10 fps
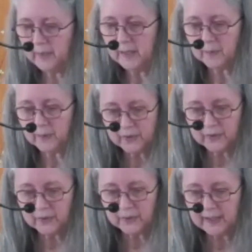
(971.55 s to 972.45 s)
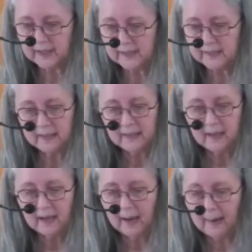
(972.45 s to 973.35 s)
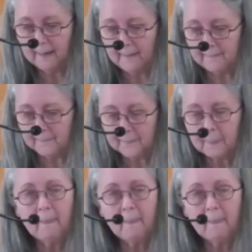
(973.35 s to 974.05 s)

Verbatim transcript: people's stories, um,